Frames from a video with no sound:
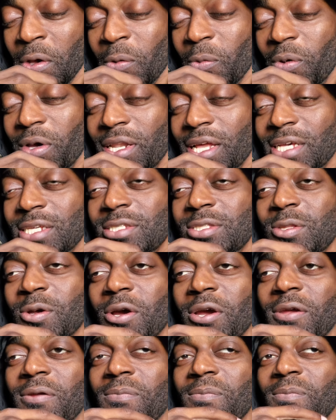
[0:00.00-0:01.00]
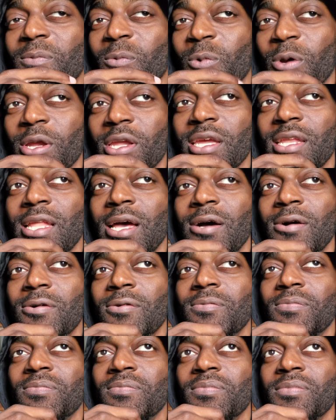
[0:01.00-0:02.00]
when I start working
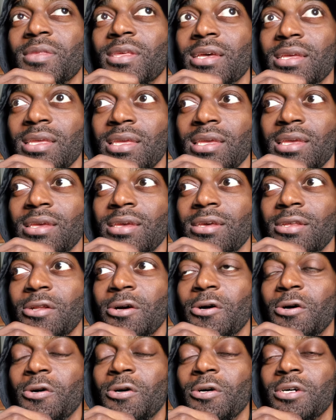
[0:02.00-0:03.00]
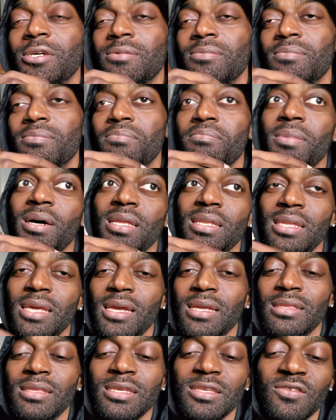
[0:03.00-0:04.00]
out again on
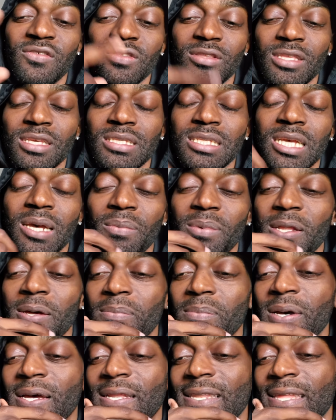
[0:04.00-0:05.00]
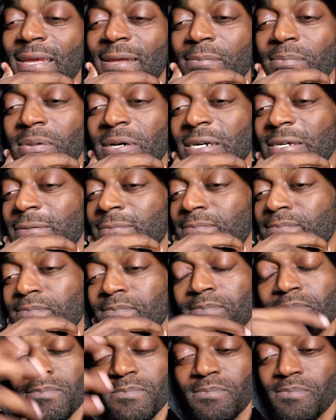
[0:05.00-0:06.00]
Monday. This this coming up Monday, but
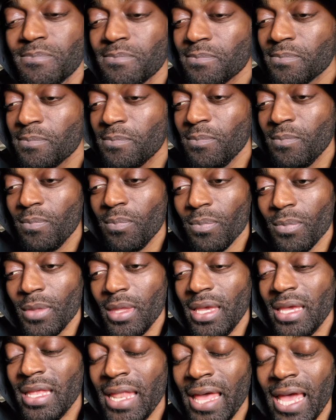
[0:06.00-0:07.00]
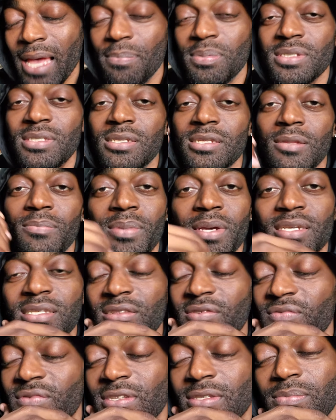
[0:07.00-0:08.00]
it happens to the best
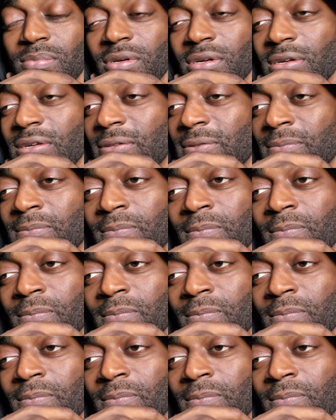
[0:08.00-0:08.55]
of us, bro.